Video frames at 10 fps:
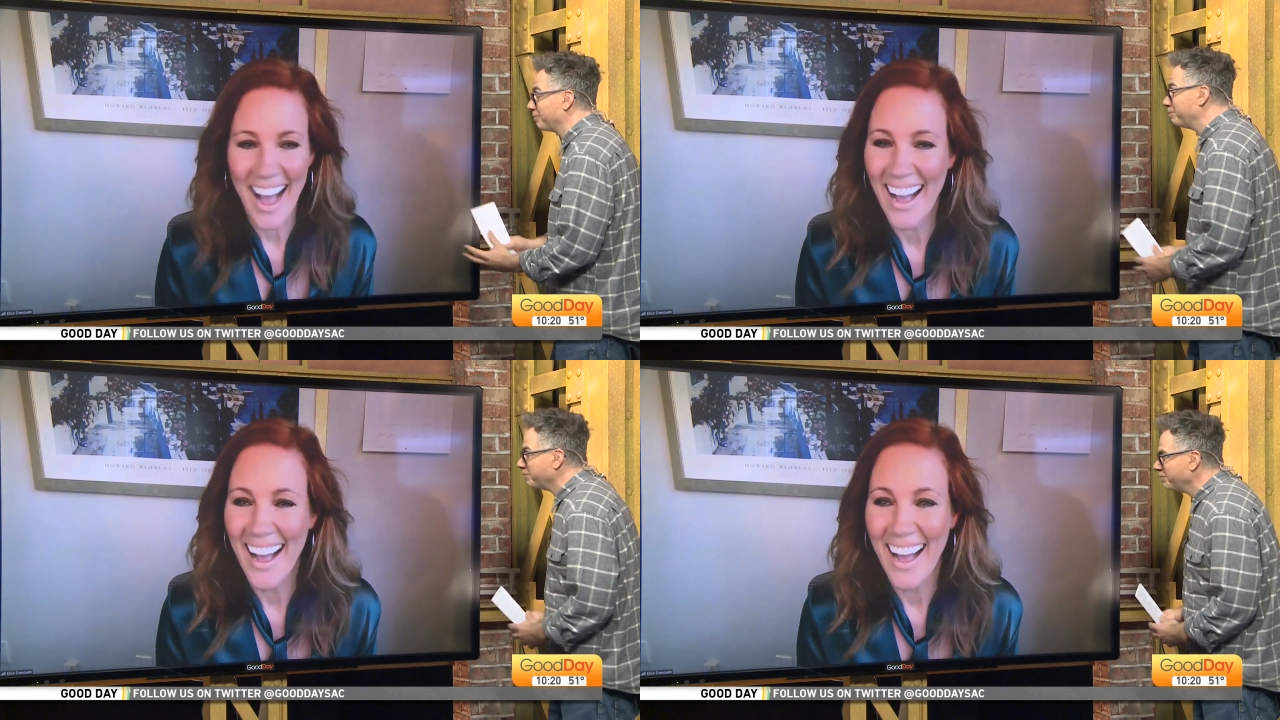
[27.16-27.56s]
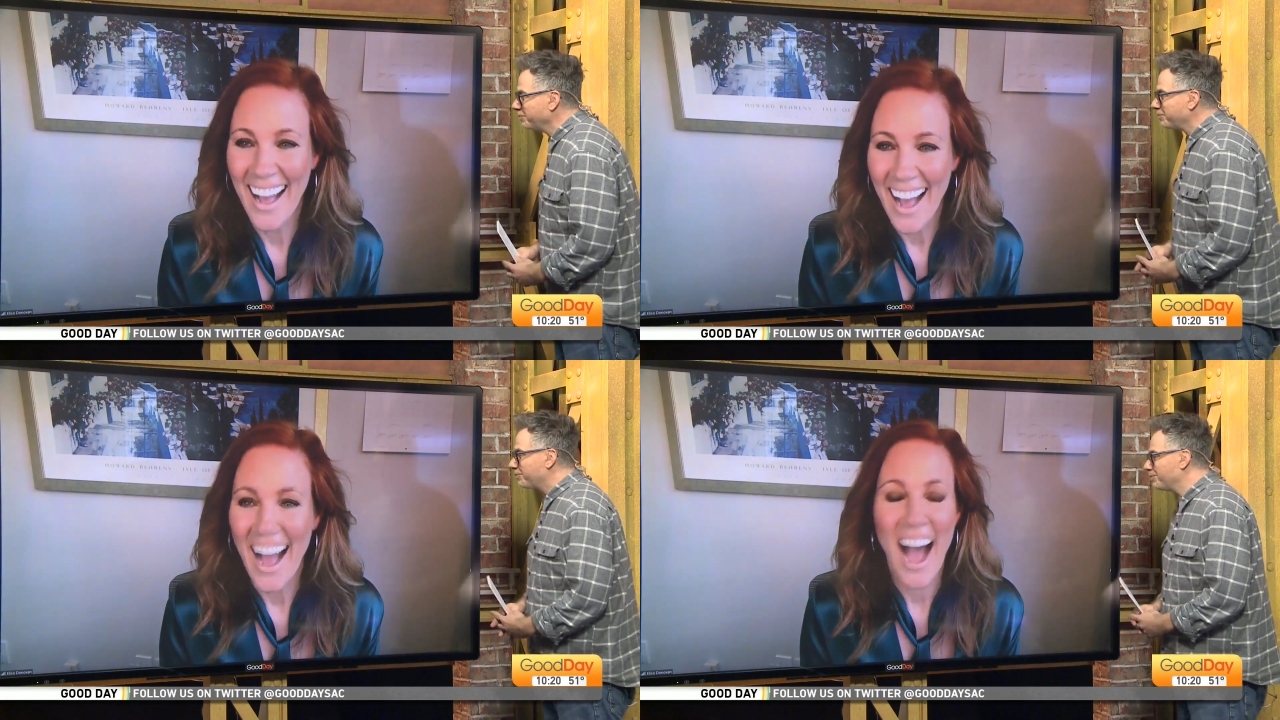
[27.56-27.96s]

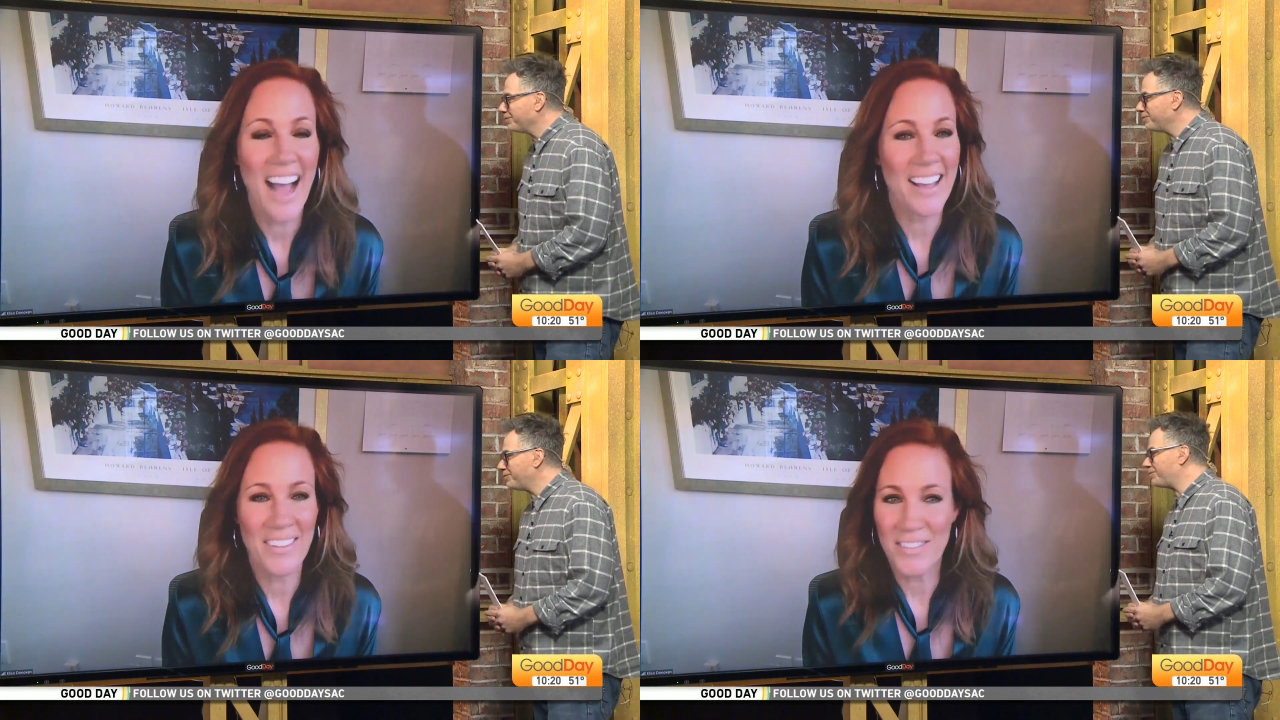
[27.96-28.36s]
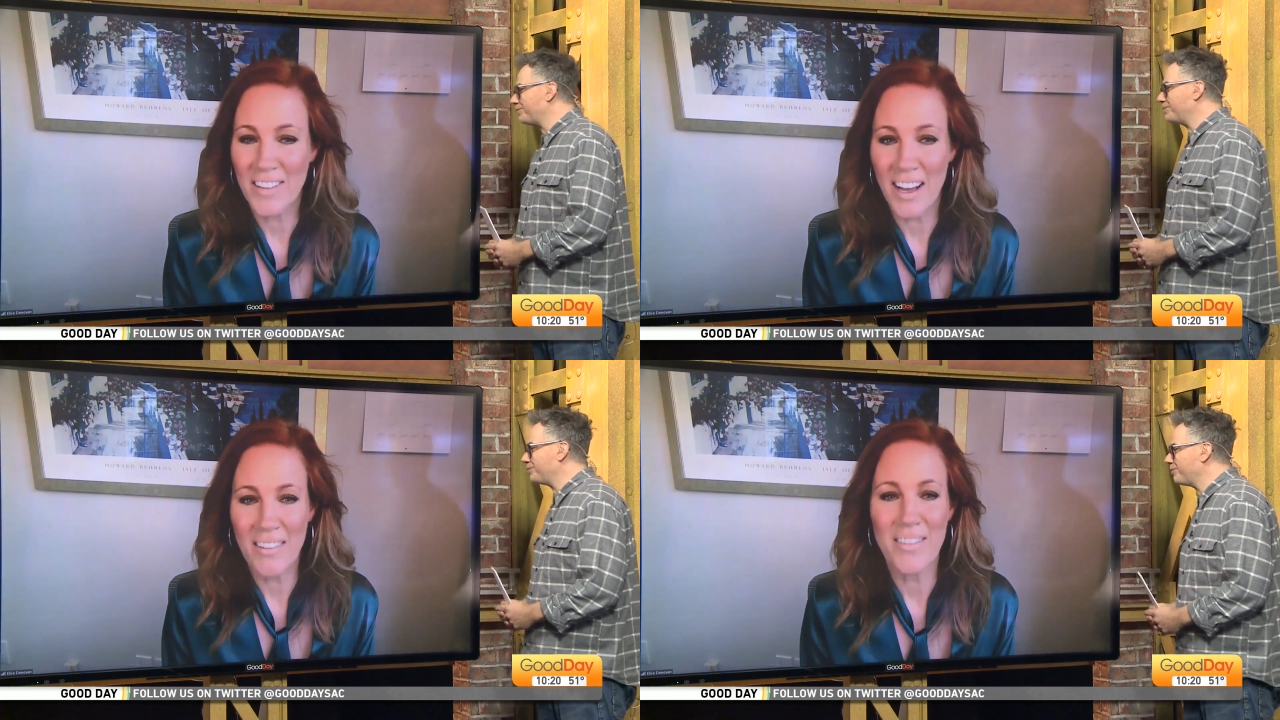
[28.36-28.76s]
Speaker 1: Yes. I
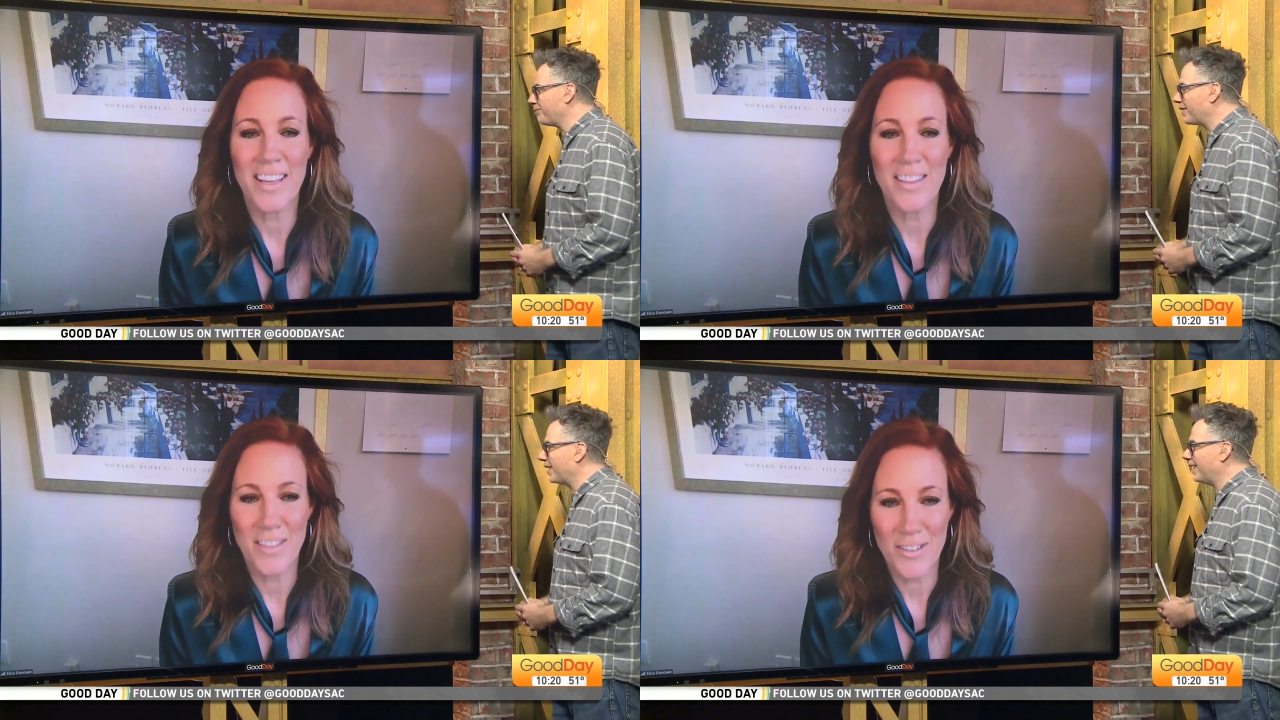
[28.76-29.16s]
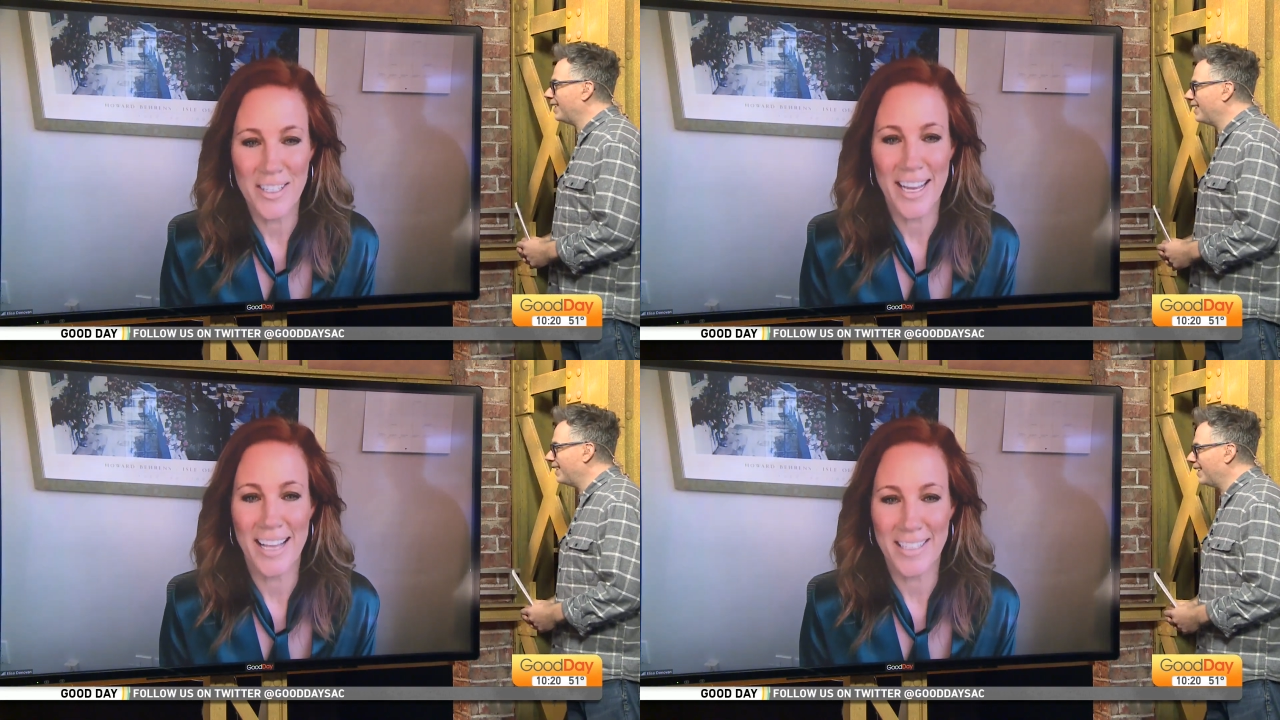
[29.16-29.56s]
love the
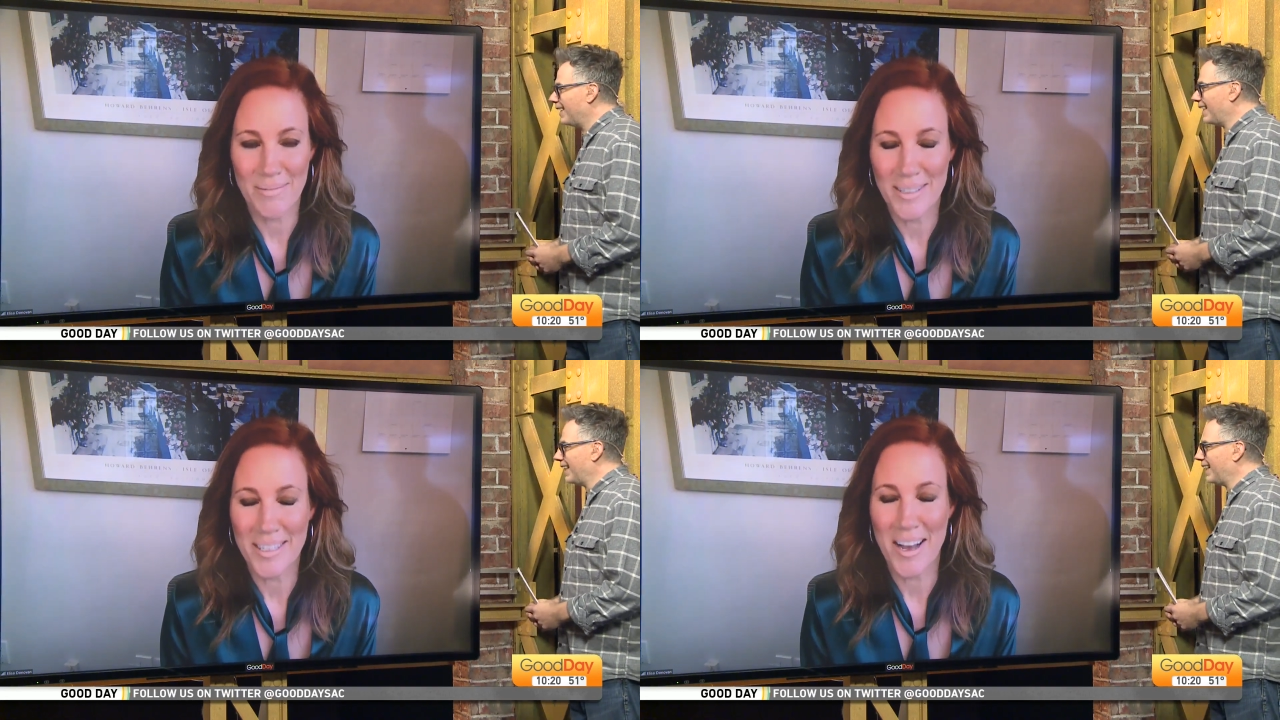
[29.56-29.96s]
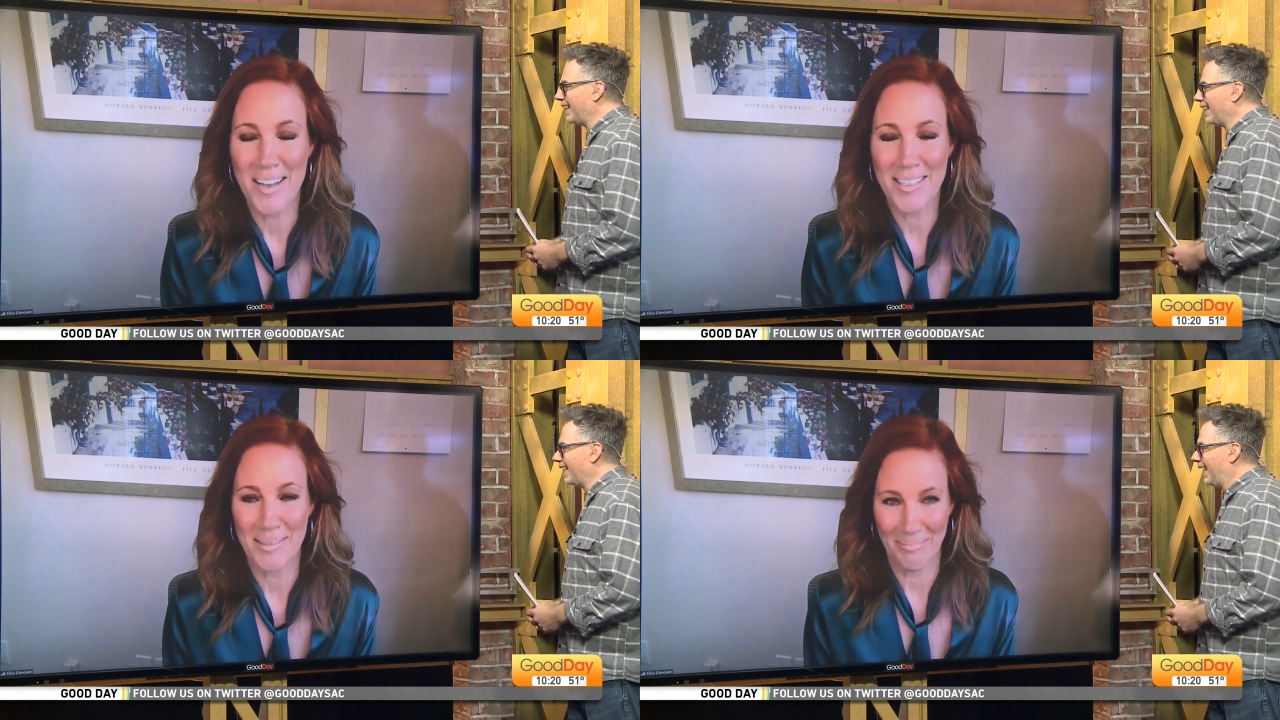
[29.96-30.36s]
enthusiasm. It's
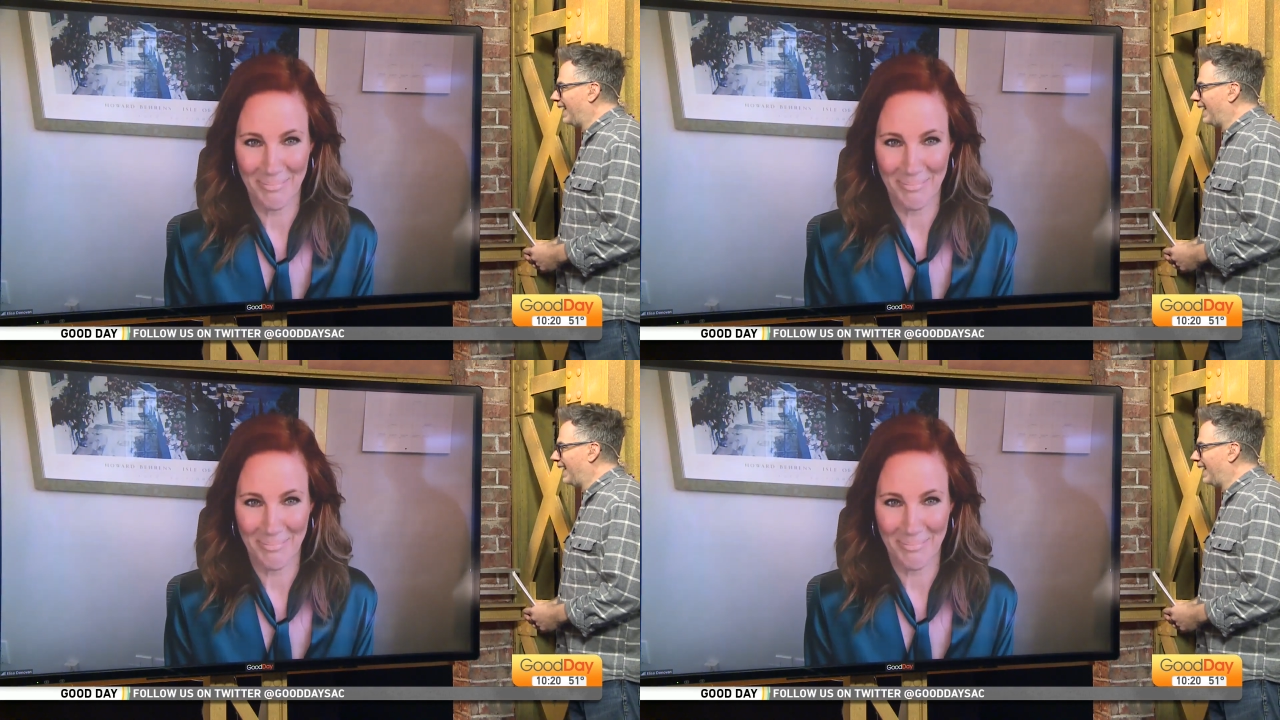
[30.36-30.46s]
awesome.